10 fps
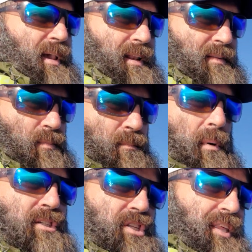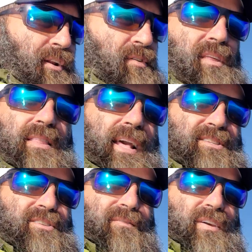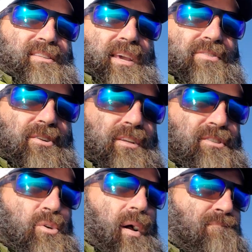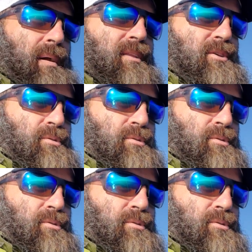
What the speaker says: and much thinner than that Suffix 832 I've been